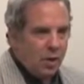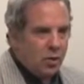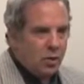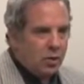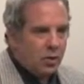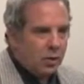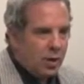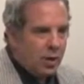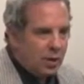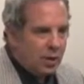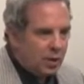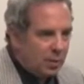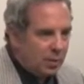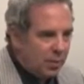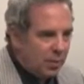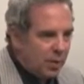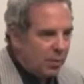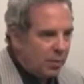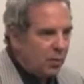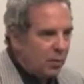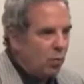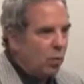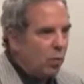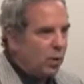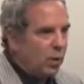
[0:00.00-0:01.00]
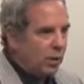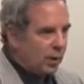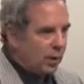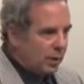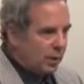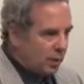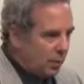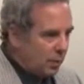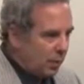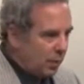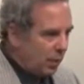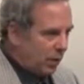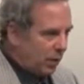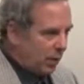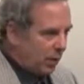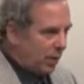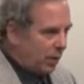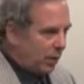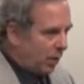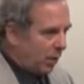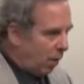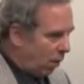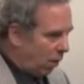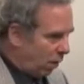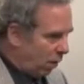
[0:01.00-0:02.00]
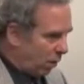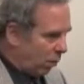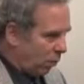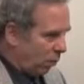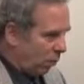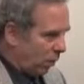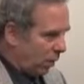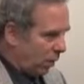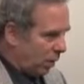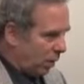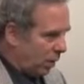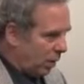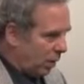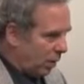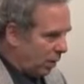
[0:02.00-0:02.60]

you need to be willing to put in the hard work